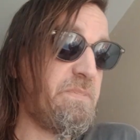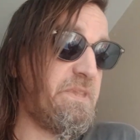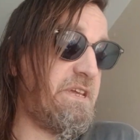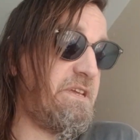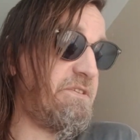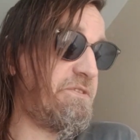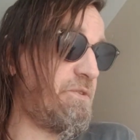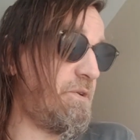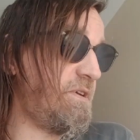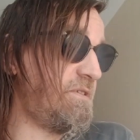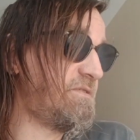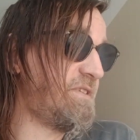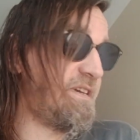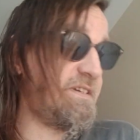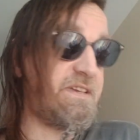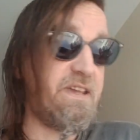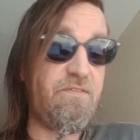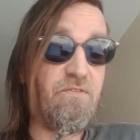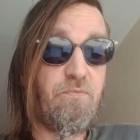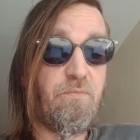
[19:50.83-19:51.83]
And so I was
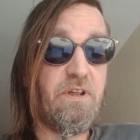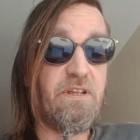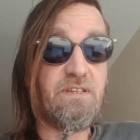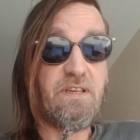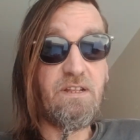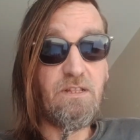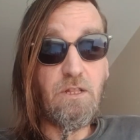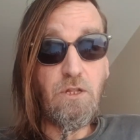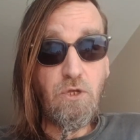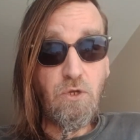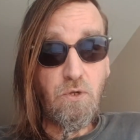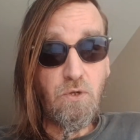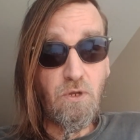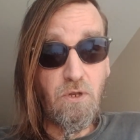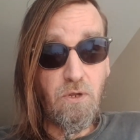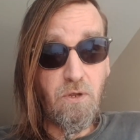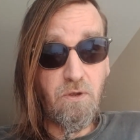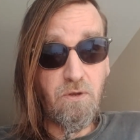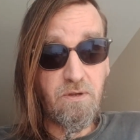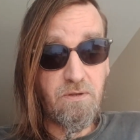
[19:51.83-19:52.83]
like, everybody, like,
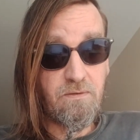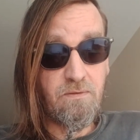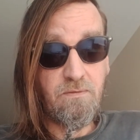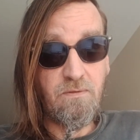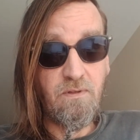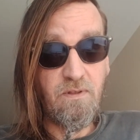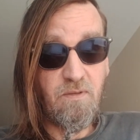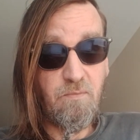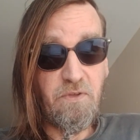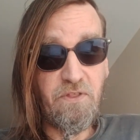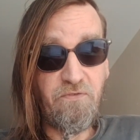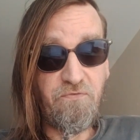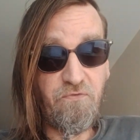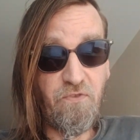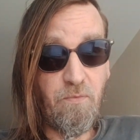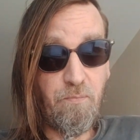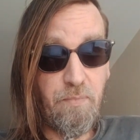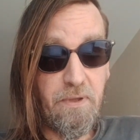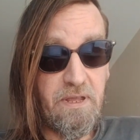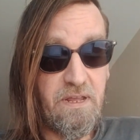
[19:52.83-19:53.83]
look, I'm on the
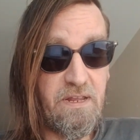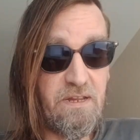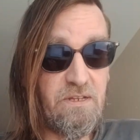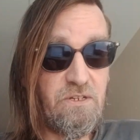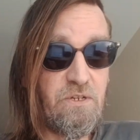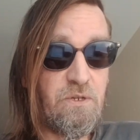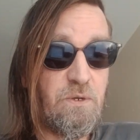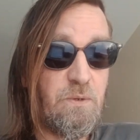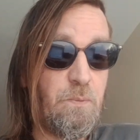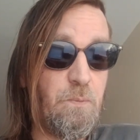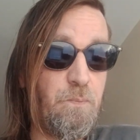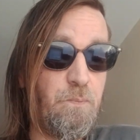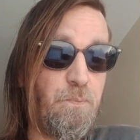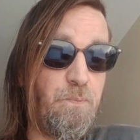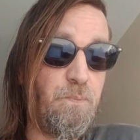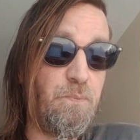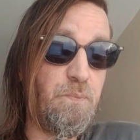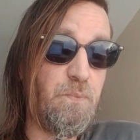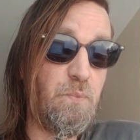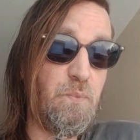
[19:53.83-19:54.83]
front page.
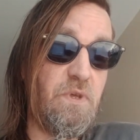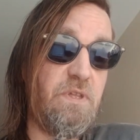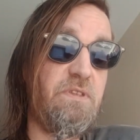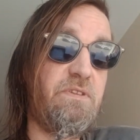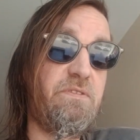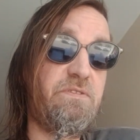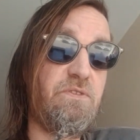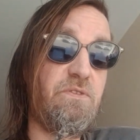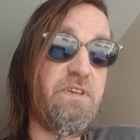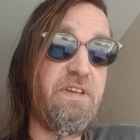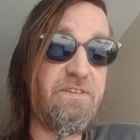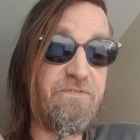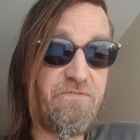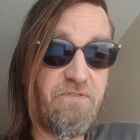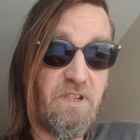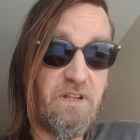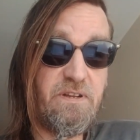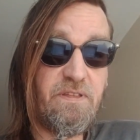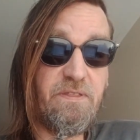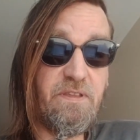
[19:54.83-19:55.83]
And then, so they
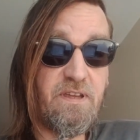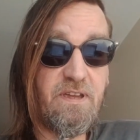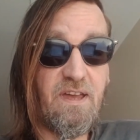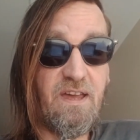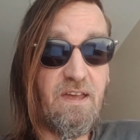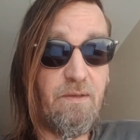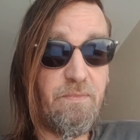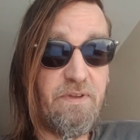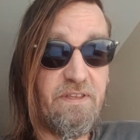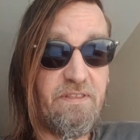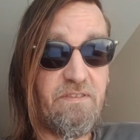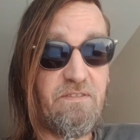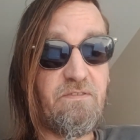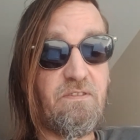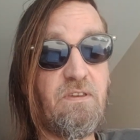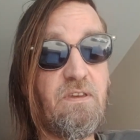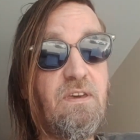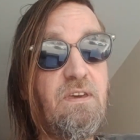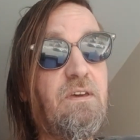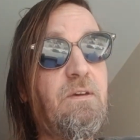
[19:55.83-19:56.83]
flooded the comments,
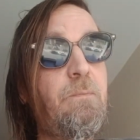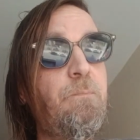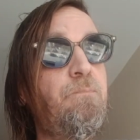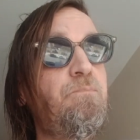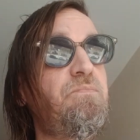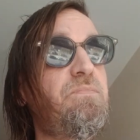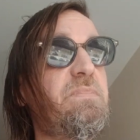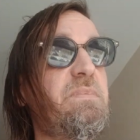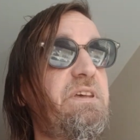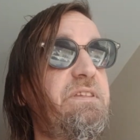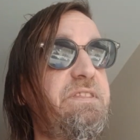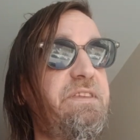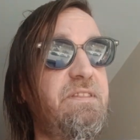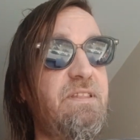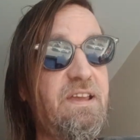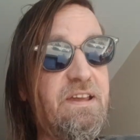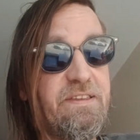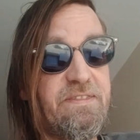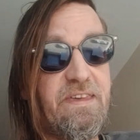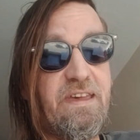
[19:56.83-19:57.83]
And then
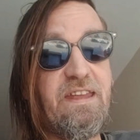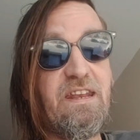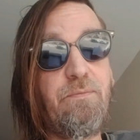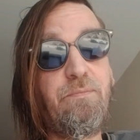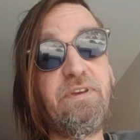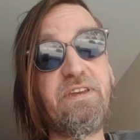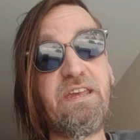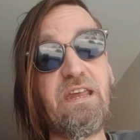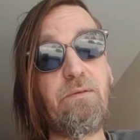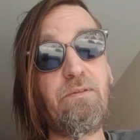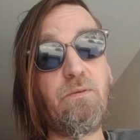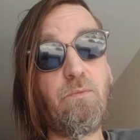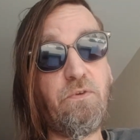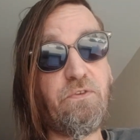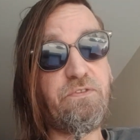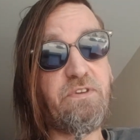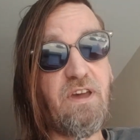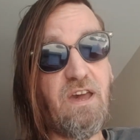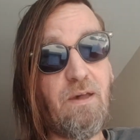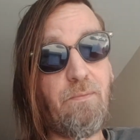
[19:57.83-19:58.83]
like that, it became the
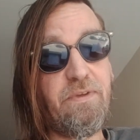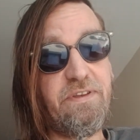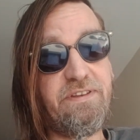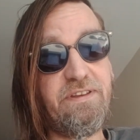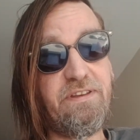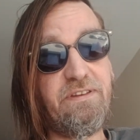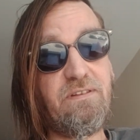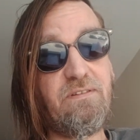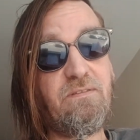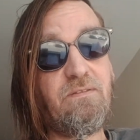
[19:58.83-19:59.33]
most commented.